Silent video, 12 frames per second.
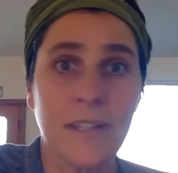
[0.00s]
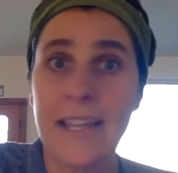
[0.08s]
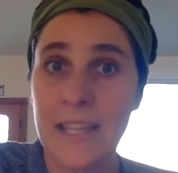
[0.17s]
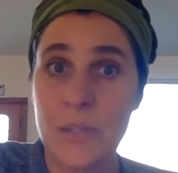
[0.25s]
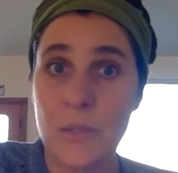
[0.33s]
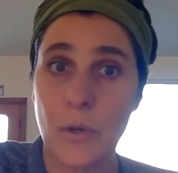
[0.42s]
to
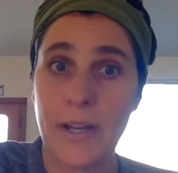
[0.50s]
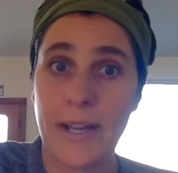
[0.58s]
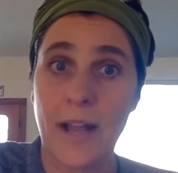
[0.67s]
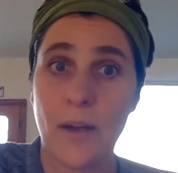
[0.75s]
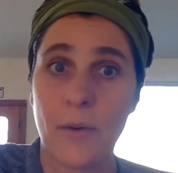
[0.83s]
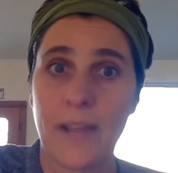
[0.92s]
let kids work
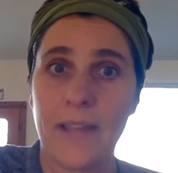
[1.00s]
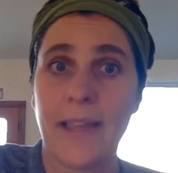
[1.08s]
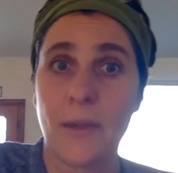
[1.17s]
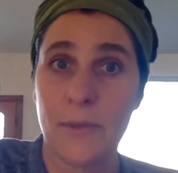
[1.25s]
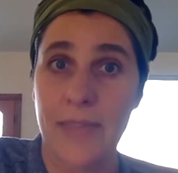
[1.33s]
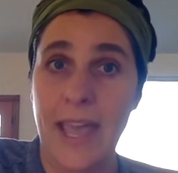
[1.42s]
it out. And
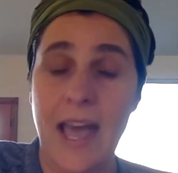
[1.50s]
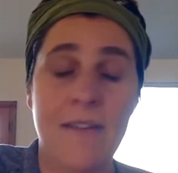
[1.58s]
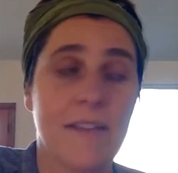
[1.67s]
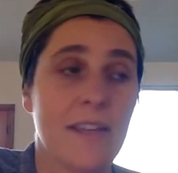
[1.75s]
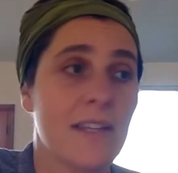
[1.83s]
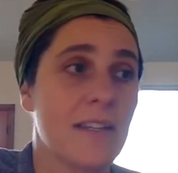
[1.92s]
like with
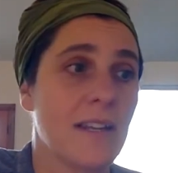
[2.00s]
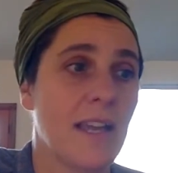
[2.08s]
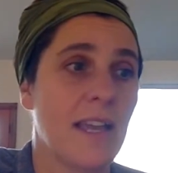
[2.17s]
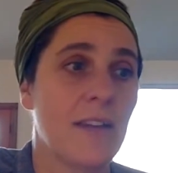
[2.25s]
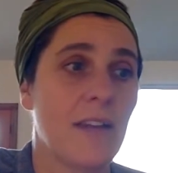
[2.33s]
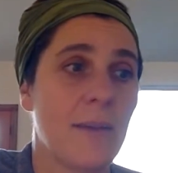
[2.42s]
Gavin
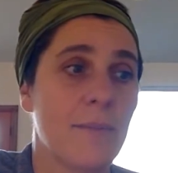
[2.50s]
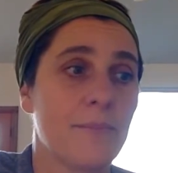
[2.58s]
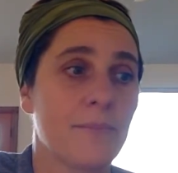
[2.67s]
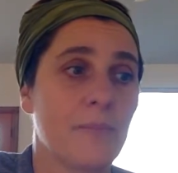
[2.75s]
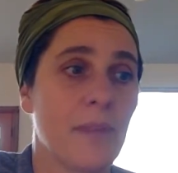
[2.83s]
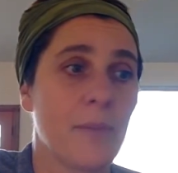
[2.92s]
and
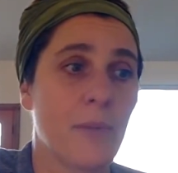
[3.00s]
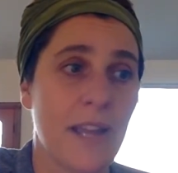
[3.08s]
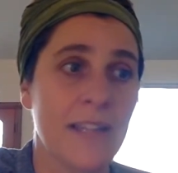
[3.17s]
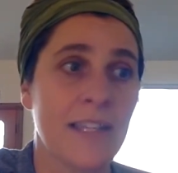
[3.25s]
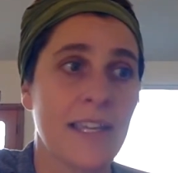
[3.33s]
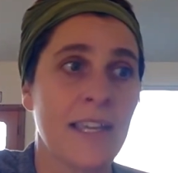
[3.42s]
um,
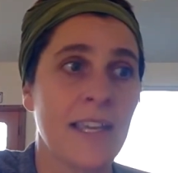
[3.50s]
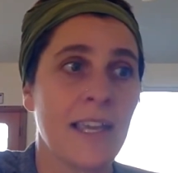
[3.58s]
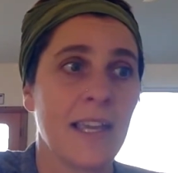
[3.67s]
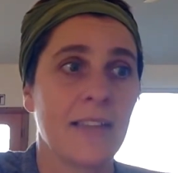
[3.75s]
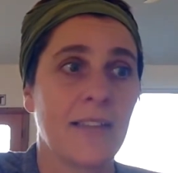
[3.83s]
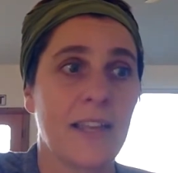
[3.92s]
Brandy,
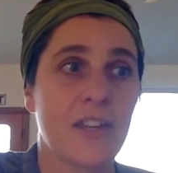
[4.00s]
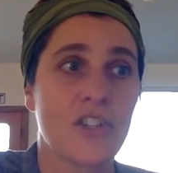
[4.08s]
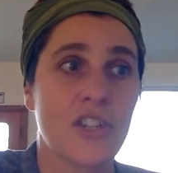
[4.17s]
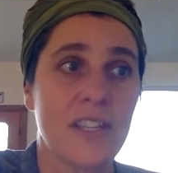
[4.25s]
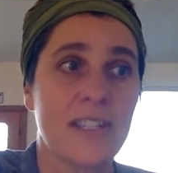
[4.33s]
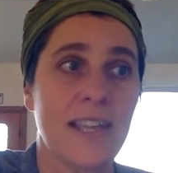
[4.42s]
like
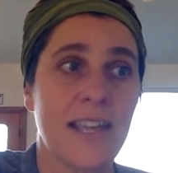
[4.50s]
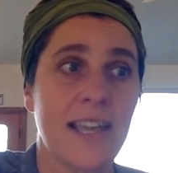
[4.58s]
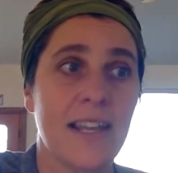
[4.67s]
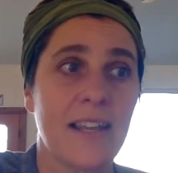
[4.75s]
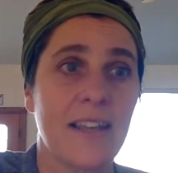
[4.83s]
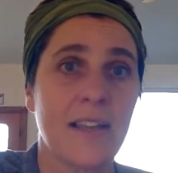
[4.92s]
she
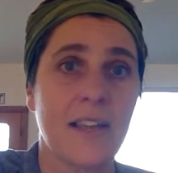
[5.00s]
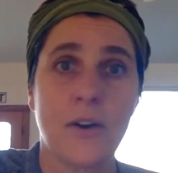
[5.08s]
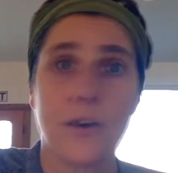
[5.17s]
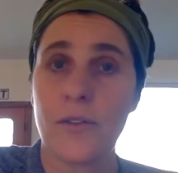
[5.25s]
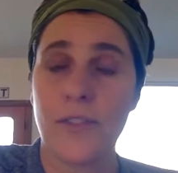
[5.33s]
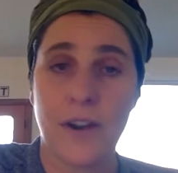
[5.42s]
said,
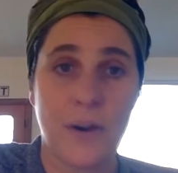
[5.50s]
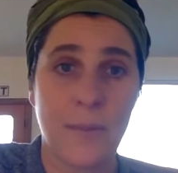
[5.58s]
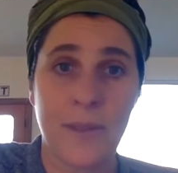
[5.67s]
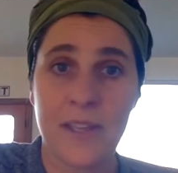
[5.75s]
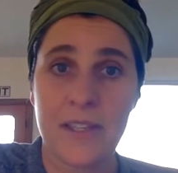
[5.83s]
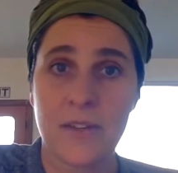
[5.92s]
her
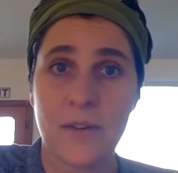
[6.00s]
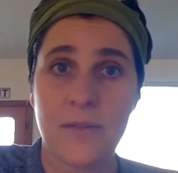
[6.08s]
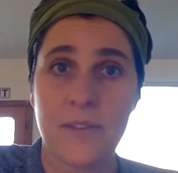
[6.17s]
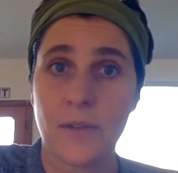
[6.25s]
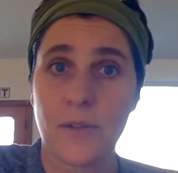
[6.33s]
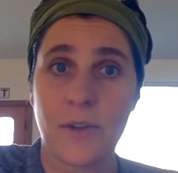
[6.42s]
therapist, her
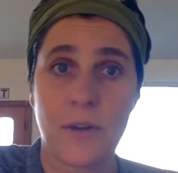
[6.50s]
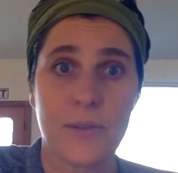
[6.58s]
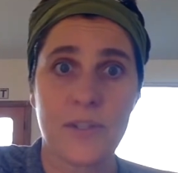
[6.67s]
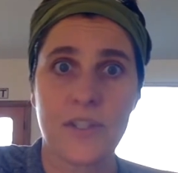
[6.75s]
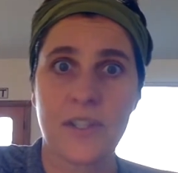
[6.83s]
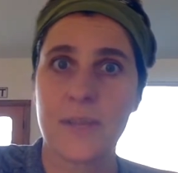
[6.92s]
physical
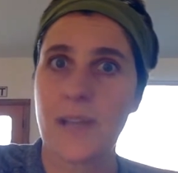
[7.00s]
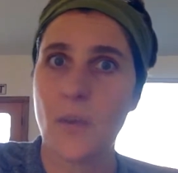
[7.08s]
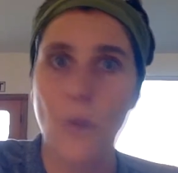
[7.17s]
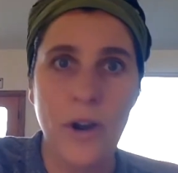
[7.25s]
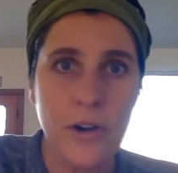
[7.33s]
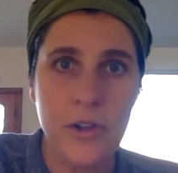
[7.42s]
therapist, just kept
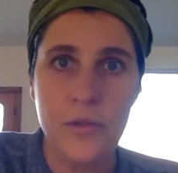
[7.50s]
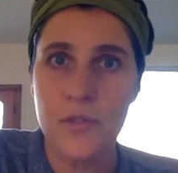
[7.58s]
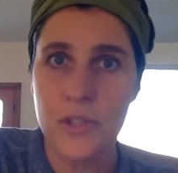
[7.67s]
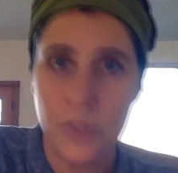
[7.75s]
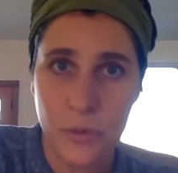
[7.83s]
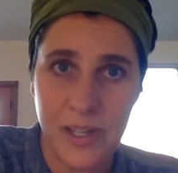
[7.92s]
saying, "What are you
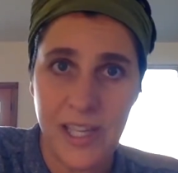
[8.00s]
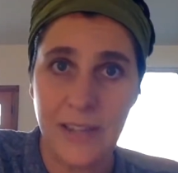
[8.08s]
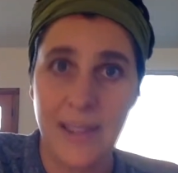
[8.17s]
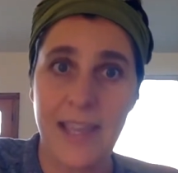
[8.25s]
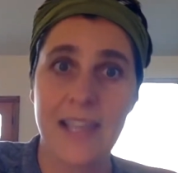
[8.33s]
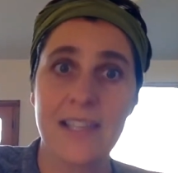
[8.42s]
doing?
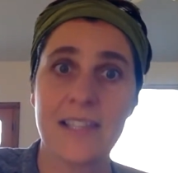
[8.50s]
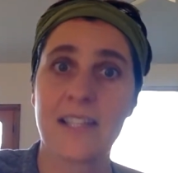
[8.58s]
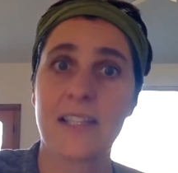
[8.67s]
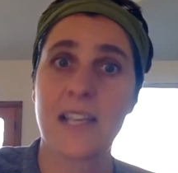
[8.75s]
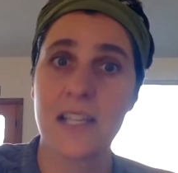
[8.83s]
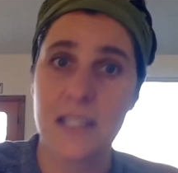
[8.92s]
Like he's
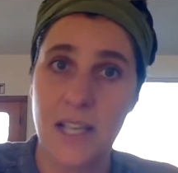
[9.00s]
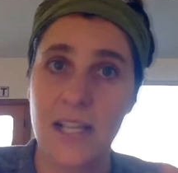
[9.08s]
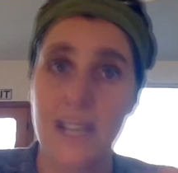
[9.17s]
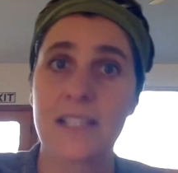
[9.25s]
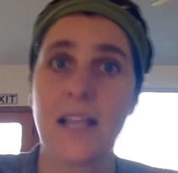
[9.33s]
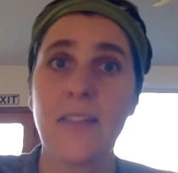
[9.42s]
mm-hmm.
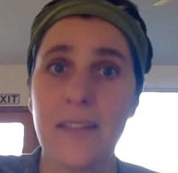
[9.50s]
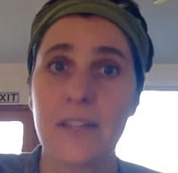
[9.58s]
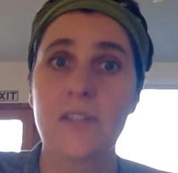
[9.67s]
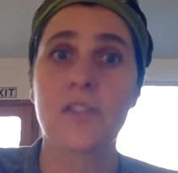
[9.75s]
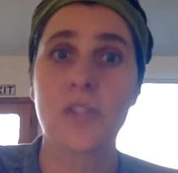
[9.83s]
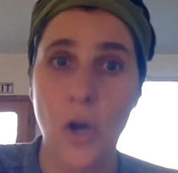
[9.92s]

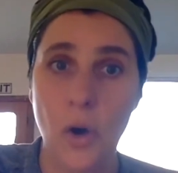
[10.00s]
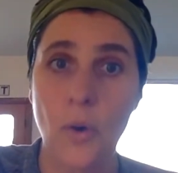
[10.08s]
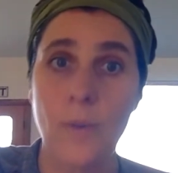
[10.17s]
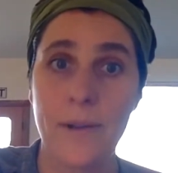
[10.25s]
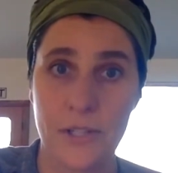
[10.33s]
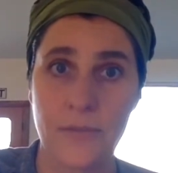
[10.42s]
excelling
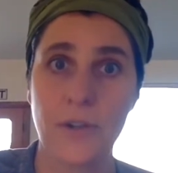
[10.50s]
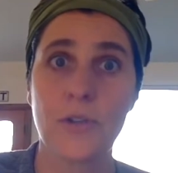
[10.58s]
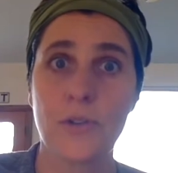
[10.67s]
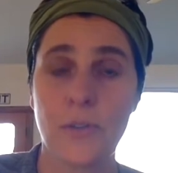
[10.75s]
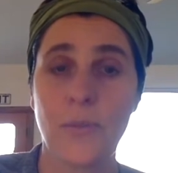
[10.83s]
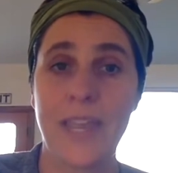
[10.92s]
so much
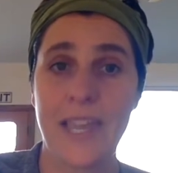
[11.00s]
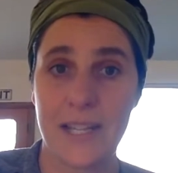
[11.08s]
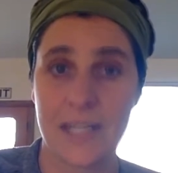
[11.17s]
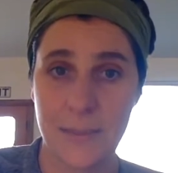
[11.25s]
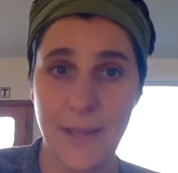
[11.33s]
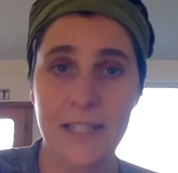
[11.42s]
further than we
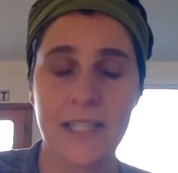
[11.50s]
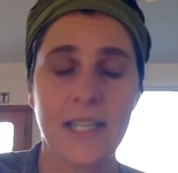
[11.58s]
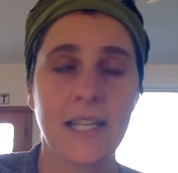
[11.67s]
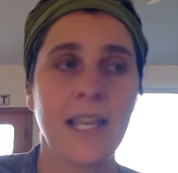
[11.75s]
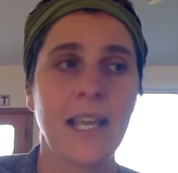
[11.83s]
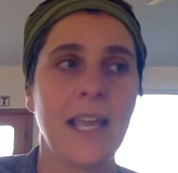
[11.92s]
had
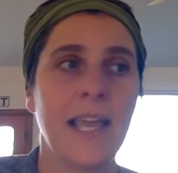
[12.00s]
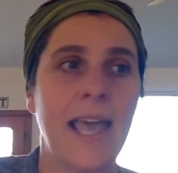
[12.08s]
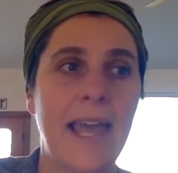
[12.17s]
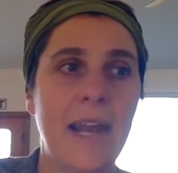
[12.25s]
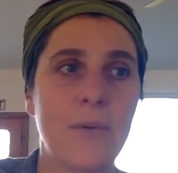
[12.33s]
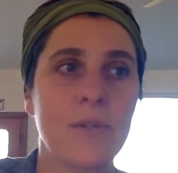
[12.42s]
expected."
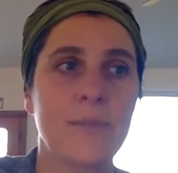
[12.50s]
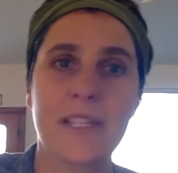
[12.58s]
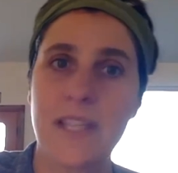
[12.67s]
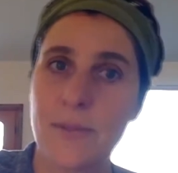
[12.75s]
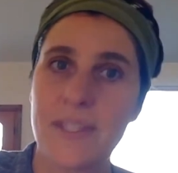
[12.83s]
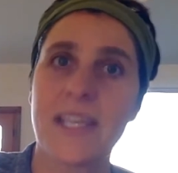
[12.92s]
And it was
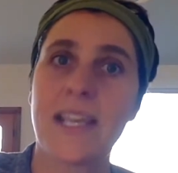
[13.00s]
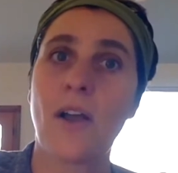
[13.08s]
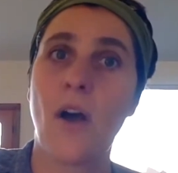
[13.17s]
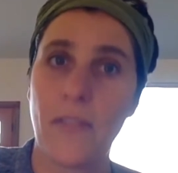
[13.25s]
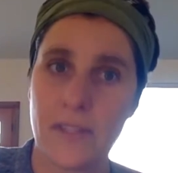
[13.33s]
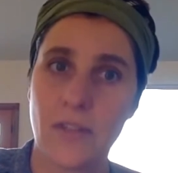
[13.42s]
because he was
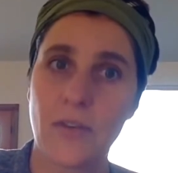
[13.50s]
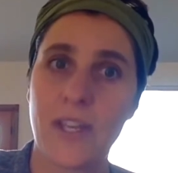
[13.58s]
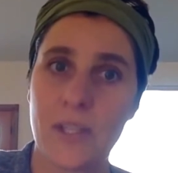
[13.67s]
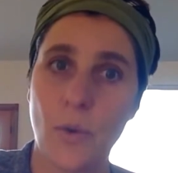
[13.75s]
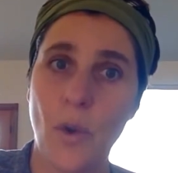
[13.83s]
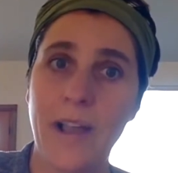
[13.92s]
seeing all these other
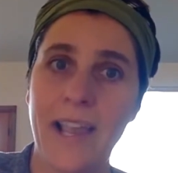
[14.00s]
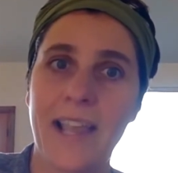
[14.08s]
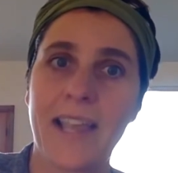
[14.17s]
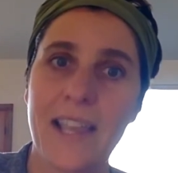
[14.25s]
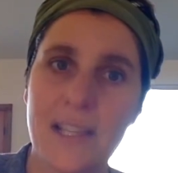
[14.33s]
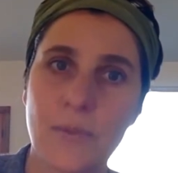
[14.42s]
kids walking,
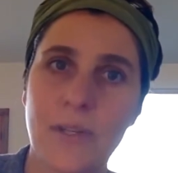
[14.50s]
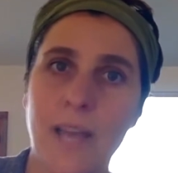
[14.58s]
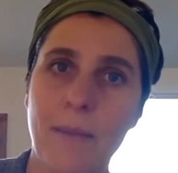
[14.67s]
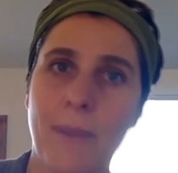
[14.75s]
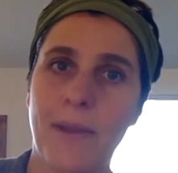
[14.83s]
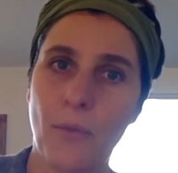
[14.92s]
and kids would
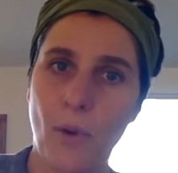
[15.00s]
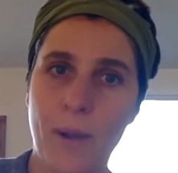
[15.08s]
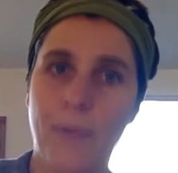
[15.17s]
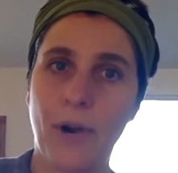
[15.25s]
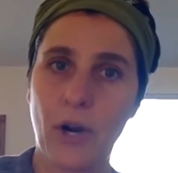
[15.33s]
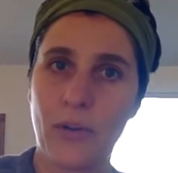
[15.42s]
come up and
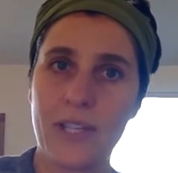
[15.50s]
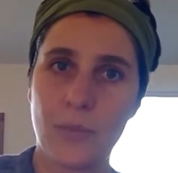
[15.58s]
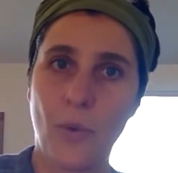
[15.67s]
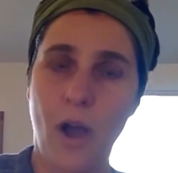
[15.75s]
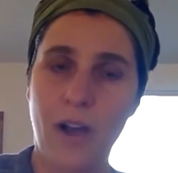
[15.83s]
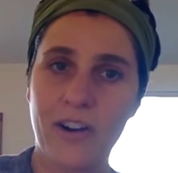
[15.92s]
want to borrow
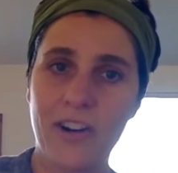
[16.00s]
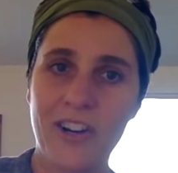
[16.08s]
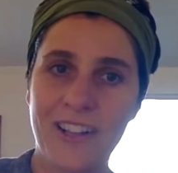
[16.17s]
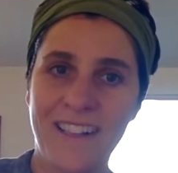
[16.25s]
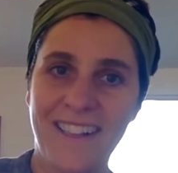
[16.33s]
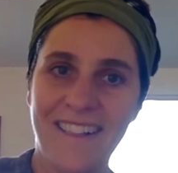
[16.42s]
his
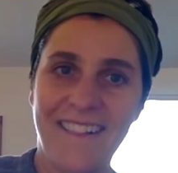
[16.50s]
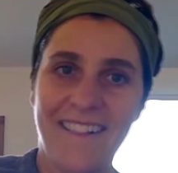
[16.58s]
walker.